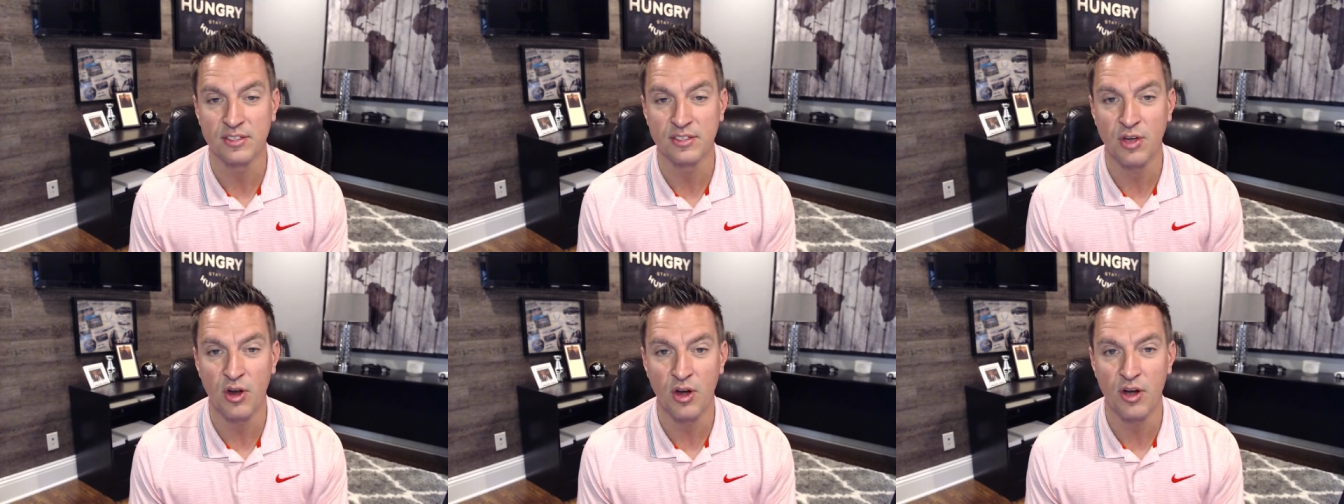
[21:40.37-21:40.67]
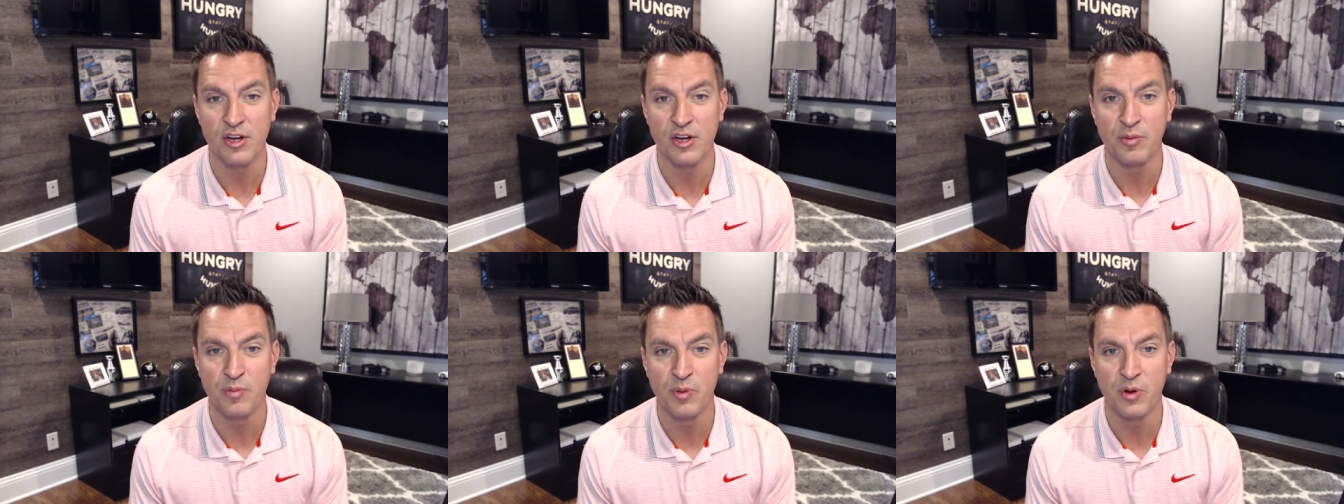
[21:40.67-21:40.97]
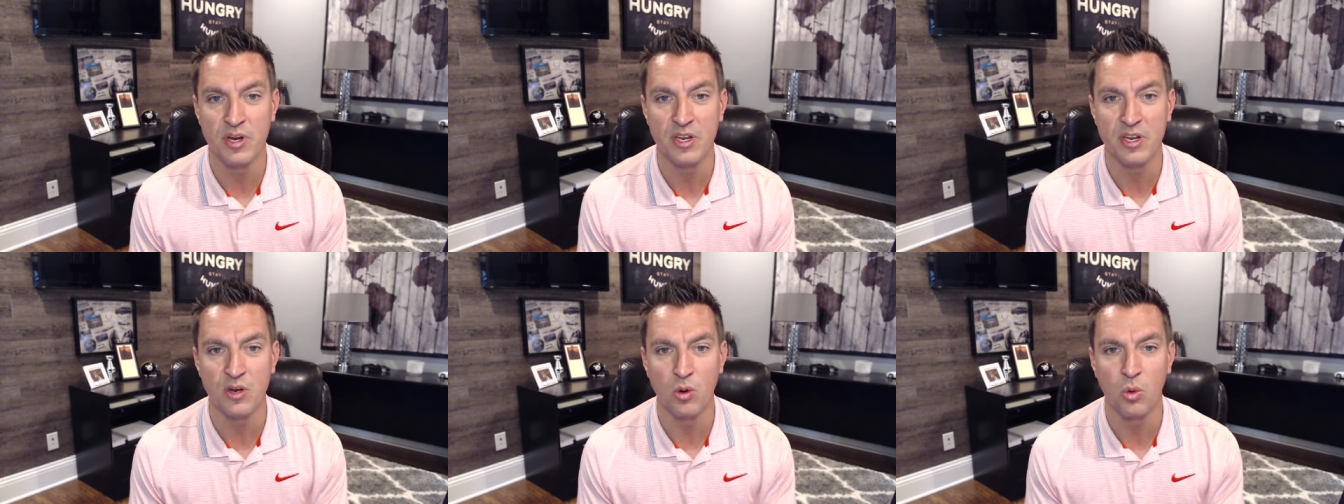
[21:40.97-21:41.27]
It's hard to
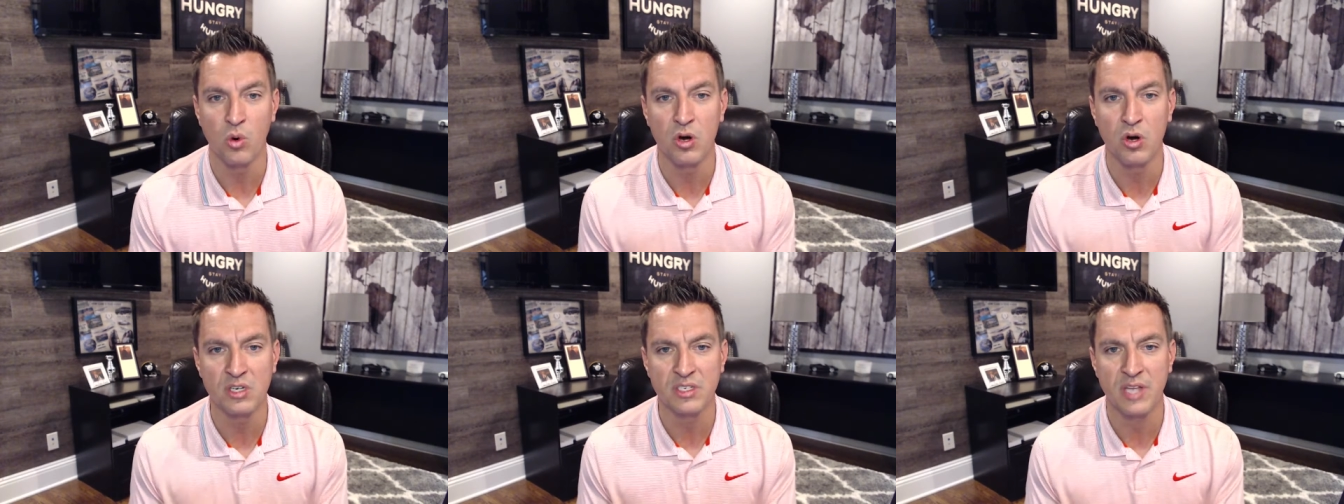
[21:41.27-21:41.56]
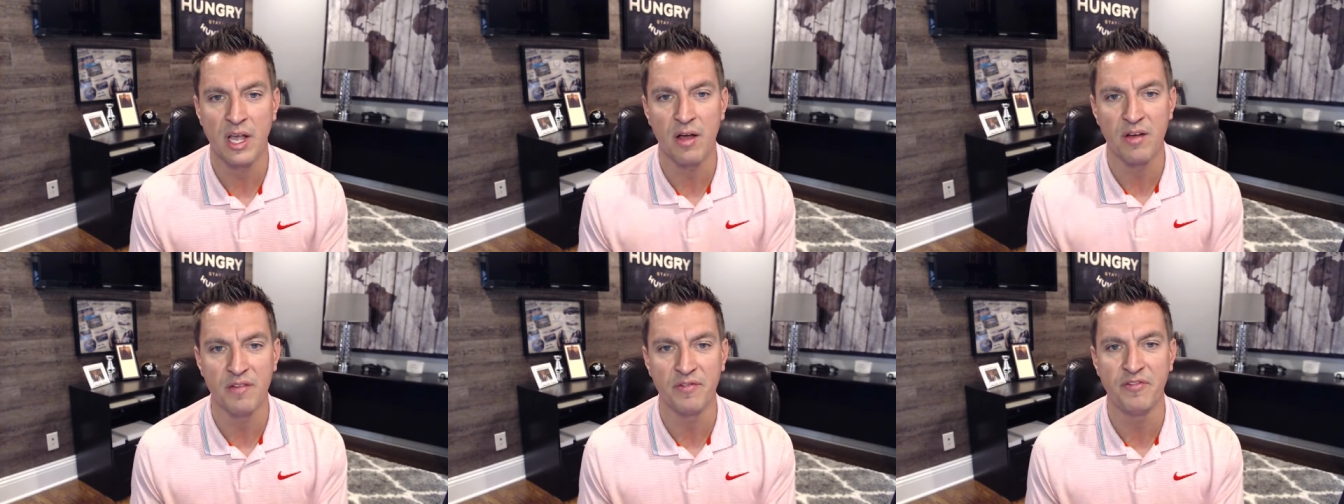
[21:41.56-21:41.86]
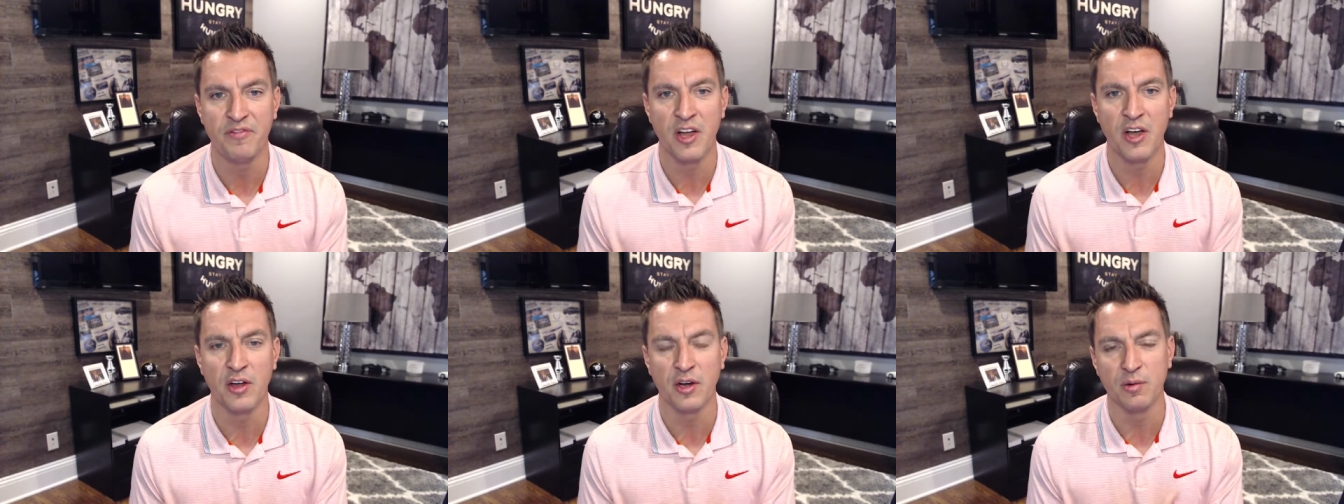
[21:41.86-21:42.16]
put into words how it
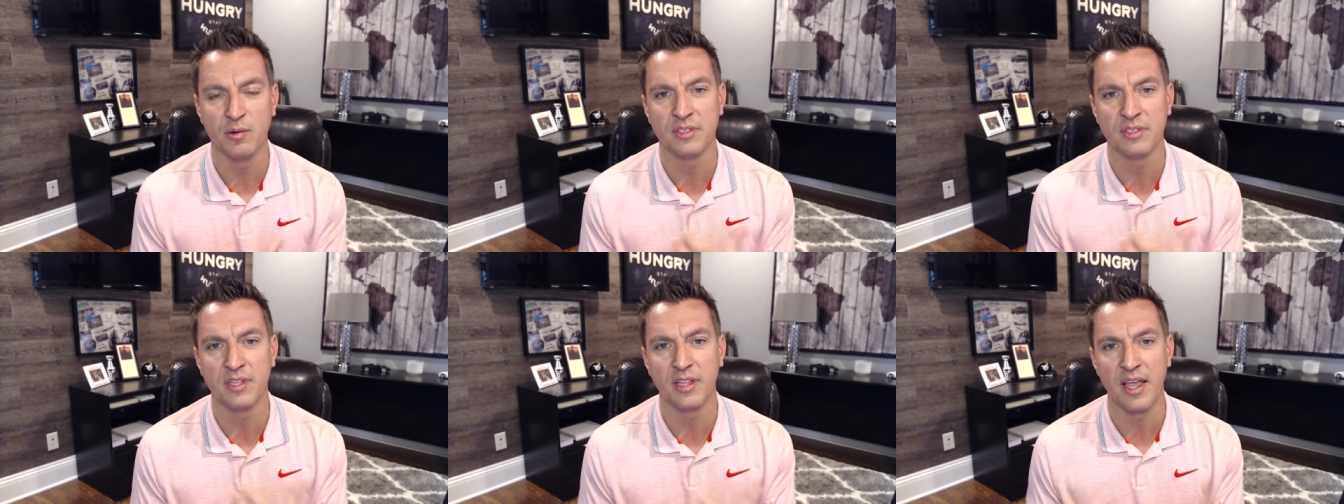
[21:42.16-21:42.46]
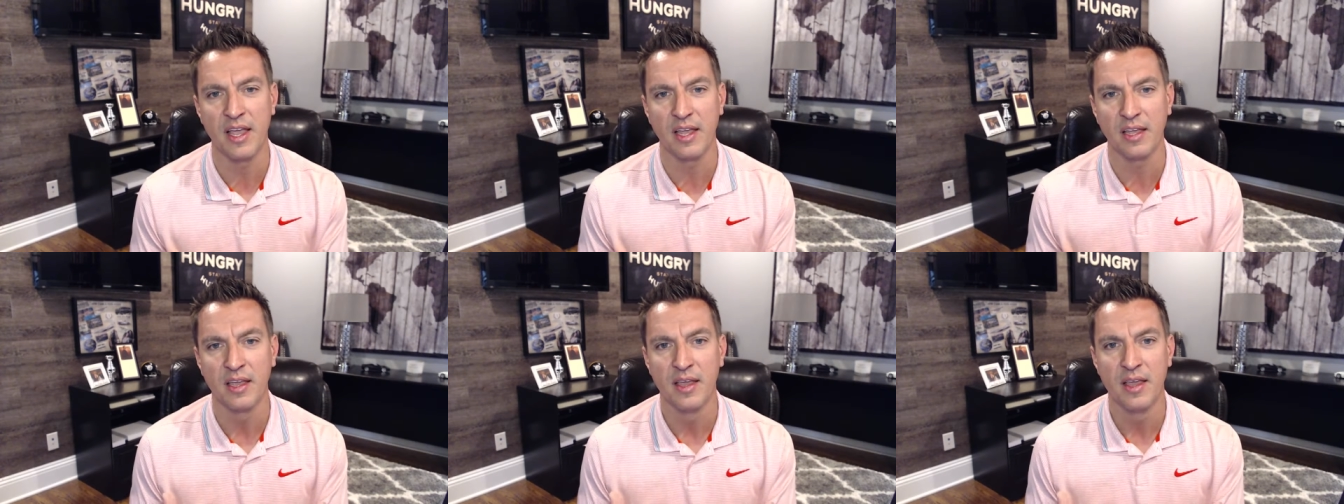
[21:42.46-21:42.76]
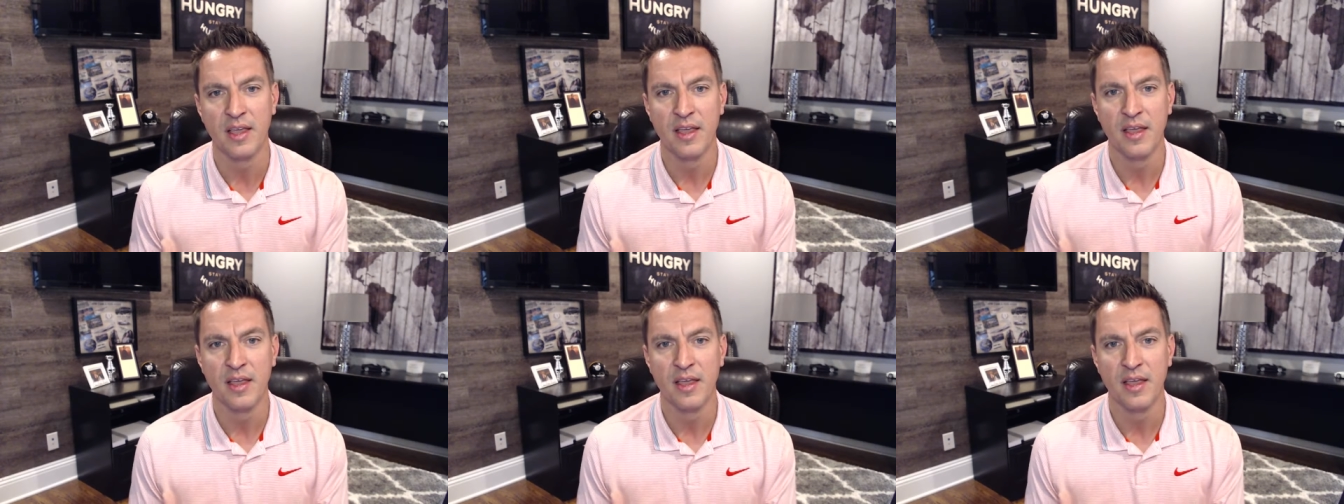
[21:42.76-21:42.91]
felt. It was like